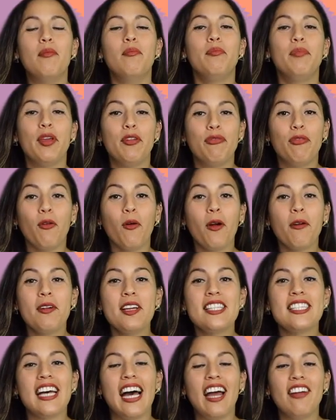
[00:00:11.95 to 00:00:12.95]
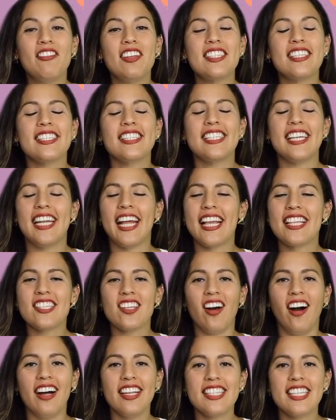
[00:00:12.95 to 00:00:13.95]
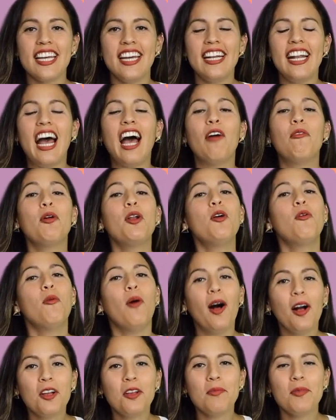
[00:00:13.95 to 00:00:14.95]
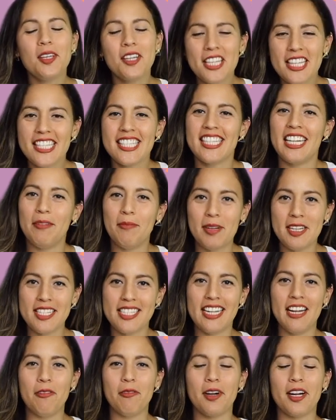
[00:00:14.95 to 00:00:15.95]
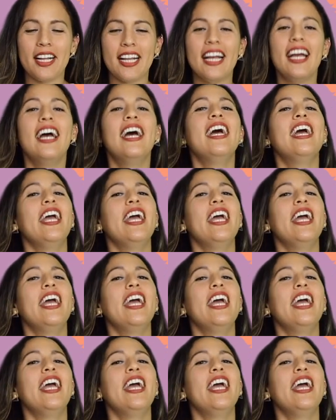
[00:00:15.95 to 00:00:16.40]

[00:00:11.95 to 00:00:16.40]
Before we dive into today's content, I want to welcome you to the STEMinist Network.